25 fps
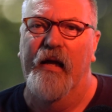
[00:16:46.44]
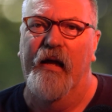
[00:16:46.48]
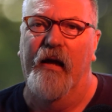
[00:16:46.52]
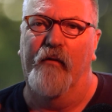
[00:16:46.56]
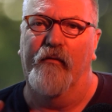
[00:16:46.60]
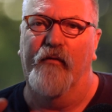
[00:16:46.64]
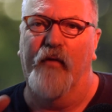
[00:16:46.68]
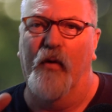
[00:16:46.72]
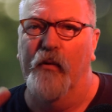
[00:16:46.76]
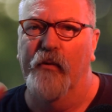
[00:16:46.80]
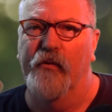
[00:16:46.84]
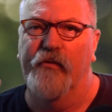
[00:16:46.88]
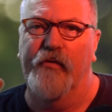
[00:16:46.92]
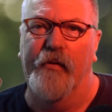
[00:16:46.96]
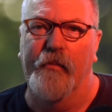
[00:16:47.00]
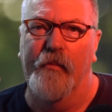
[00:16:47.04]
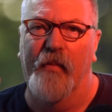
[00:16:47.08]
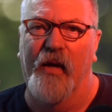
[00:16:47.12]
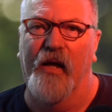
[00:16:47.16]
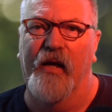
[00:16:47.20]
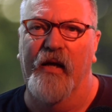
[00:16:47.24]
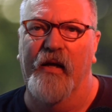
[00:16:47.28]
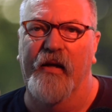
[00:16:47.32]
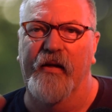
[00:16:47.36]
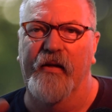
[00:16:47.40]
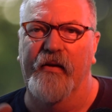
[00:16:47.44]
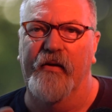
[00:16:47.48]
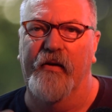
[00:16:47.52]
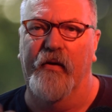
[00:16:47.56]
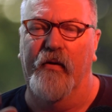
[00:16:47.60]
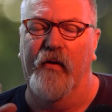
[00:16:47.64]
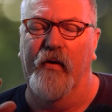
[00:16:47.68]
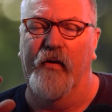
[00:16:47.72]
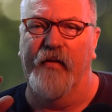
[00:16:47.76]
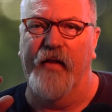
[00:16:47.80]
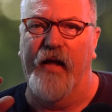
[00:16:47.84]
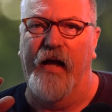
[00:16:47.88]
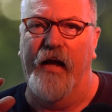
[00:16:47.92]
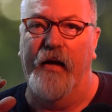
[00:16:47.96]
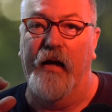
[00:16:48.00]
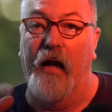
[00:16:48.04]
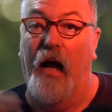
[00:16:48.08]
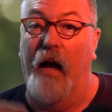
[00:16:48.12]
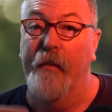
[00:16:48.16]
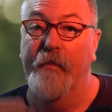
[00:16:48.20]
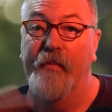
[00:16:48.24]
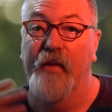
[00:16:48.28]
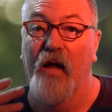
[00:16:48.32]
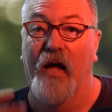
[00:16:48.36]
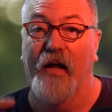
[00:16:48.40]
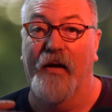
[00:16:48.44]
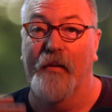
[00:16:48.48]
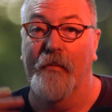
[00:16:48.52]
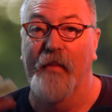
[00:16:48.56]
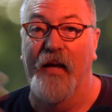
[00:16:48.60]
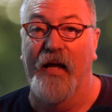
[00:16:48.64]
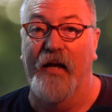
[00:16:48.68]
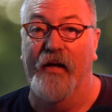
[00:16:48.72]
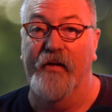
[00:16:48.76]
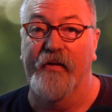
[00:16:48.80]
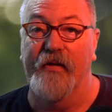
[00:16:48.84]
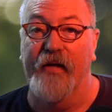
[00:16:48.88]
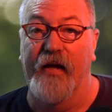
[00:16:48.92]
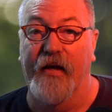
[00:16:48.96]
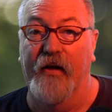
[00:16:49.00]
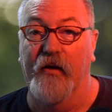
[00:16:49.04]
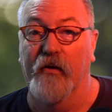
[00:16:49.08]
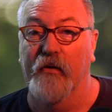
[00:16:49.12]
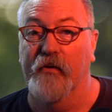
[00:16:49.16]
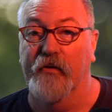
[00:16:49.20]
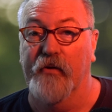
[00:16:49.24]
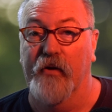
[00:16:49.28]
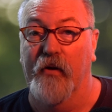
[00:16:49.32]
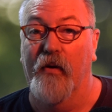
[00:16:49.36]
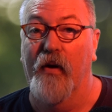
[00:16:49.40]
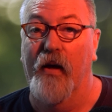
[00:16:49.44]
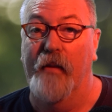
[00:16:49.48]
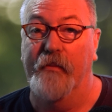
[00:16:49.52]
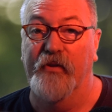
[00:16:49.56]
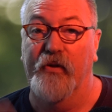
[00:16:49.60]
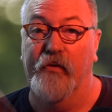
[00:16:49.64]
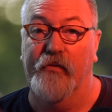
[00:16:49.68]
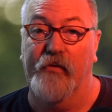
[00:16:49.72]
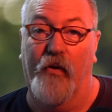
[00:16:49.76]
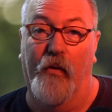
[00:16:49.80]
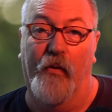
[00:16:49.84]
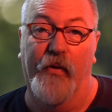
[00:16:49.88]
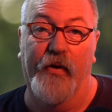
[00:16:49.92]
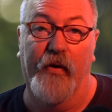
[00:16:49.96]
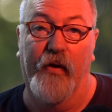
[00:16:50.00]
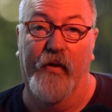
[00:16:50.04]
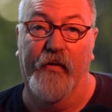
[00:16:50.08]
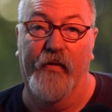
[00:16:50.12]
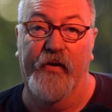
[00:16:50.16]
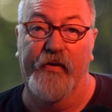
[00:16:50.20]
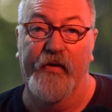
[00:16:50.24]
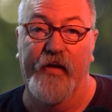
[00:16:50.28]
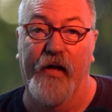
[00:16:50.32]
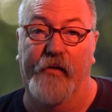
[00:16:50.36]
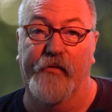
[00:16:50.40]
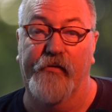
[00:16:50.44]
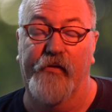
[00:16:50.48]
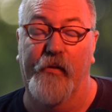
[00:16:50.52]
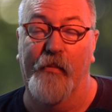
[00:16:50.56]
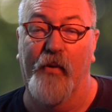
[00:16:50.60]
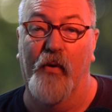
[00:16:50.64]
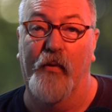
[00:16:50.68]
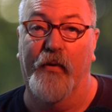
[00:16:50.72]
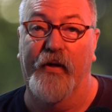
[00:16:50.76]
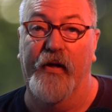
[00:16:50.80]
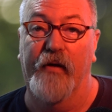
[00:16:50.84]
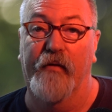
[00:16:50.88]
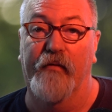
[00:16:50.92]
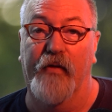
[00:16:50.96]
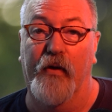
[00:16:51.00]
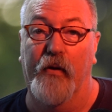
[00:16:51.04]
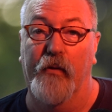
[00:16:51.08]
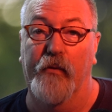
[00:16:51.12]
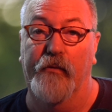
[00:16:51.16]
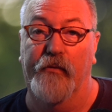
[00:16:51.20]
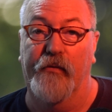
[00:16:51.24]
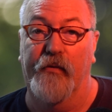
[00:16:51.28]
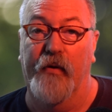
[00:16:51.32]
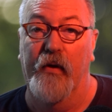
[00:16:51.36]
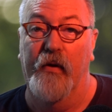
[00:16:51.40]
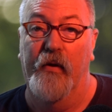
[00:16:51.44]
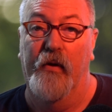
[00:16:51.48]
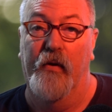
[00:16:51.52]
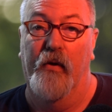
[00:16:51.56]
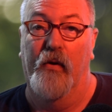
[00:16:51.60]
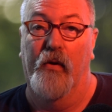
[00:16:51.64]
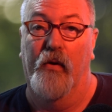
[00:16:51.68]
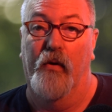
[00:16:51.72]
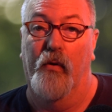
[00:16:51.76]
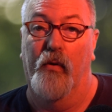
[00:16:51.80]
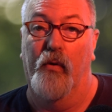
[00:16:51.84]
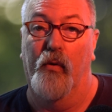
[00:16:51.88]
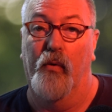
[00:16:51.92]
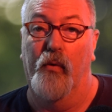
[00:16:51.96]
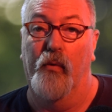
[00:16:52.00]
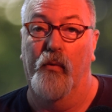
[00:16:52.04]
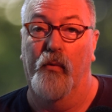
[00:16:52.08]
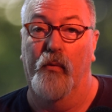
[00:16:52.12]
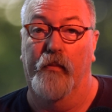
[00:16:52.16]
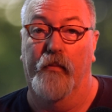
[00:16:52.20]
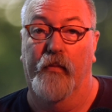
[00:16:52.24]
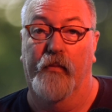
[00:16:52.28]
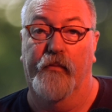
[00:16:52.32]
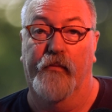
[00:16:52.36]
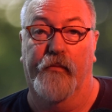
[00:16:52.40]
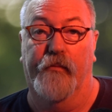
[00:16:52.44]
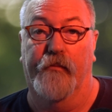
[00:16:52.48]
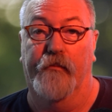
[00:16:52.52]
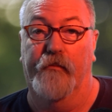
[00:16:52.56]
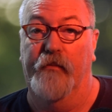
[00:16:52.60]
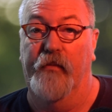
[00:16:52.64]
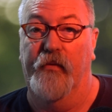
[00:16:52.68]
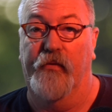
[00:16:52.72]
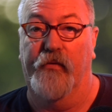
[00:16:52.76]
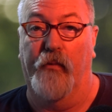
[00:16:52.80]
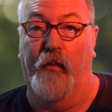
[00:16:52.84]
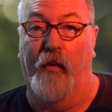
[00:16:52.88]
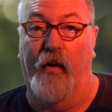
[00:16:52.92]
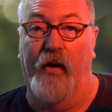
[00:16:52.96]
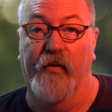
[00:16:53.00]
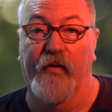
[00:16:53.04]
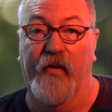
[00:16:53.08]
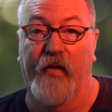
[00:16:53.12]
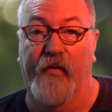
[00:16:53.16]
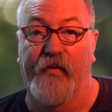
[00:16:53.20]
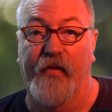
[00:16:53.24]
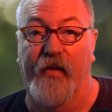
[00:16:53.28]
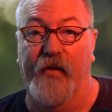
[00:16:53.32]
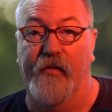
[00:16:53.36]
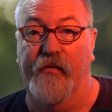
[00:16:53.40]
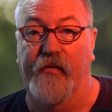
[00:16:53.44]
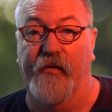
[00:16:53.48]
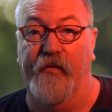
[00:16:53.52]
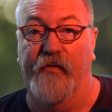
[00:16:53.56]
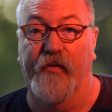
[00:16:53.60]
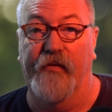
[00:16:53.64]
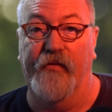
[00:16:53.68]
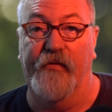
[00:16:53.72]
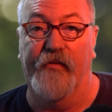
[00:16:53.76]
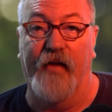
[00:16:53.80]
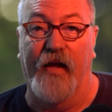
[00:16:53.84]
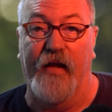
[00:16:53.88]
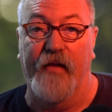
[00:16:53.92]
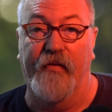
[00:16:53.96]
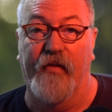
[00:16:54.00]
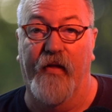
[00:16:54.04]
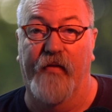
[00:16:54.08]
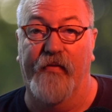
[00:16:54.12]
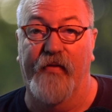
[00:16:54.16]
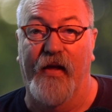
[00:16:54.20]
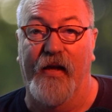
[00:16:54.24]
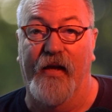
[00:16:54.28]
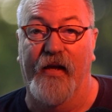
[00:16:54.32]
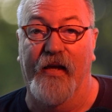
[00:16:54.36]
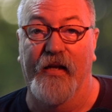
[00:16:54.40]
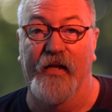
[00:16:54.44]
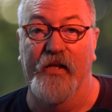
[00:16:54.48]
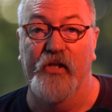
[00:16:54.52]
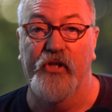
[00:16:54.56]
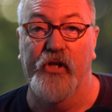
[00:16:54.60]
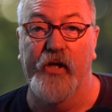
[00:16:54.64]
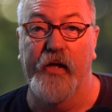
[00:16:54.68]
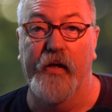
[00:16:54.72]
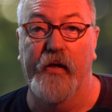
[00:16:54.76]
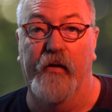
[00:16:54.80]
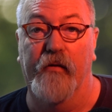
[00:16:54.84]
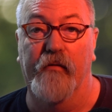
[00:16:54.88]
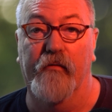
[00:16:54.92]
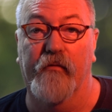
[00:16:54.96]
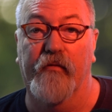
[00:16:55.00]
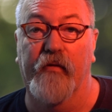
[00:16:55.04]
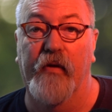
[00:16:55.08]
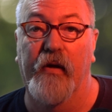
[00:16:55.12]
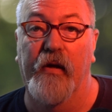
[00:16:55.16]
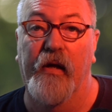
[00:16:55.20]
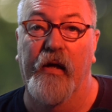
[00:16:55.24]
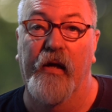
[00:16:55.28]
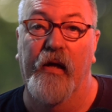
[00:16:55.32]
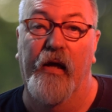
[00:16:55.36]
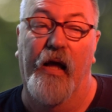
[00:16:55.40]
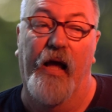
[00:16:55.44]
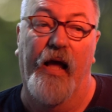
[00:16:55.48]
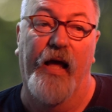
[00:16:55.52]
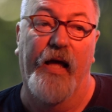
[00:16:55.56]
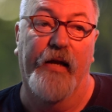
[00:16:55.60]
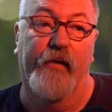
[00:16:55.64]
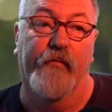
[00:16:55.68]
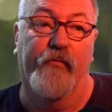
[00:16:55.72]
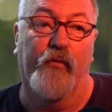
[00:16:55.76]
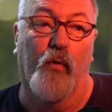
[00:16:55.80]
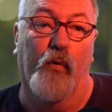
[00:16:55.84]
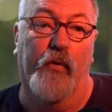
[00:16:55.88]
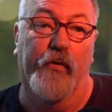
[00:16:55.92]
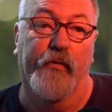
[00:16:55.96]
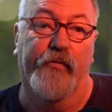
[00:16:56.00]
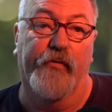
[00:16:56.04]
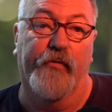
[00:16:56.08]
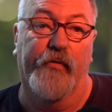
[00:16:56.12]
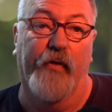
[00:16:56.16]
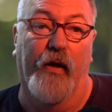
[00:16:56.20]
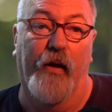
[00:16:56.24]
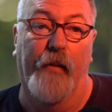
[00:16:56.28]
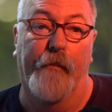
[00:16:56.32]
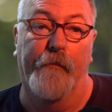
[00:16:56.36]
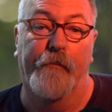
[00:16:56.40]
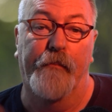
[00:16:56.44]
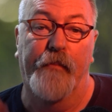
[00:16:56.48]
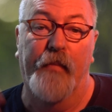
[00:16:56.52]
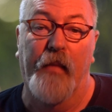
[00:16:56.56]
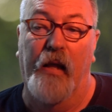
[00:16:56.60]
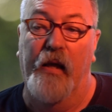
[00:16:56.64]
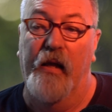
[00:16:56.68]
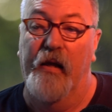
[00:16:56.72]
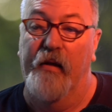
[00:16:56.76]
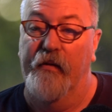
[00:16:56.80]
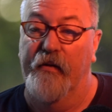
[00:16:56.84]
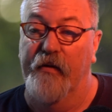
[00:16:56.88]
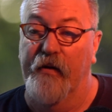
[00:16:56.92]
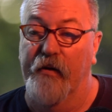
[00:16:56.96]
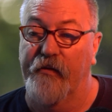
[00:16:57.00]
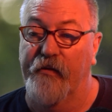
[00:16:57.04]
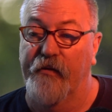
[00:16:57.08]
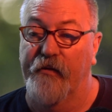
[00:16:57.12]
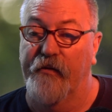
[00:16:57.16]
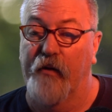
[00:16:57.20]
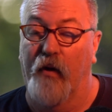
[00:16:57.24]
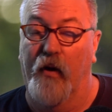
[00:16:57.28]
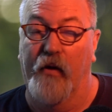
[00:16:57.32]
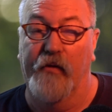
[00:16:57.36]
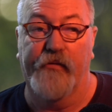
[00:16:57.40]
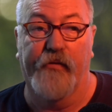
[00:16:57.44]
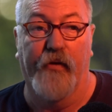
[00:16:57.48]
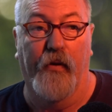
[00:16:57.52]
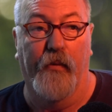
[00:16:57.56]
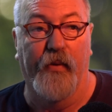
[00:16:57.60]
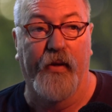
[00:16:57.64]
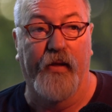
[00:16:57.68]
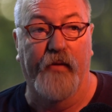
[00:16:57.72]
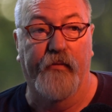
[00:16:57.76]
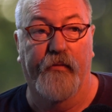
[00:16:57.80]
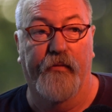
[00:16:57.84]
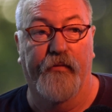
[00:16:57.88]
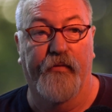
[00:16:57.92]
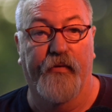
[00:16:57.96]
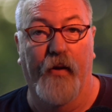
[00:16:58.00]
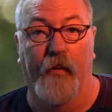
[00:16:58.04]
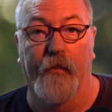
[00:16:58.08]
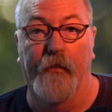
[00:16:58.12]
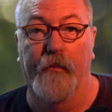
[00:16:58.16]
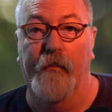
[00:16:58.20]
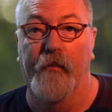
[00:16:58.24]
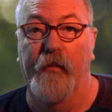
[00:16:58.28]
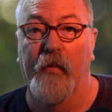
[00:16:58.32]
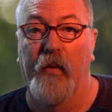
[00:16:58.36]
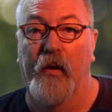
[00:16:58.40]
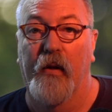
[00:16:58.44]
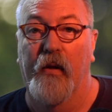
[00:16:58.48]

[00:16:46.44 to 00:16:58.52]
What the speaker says: frozen mind and all that. I'm not a meditator, so I'm just going on the testimony of those who swear that this is a state that they can achieve. And of course, this is also in some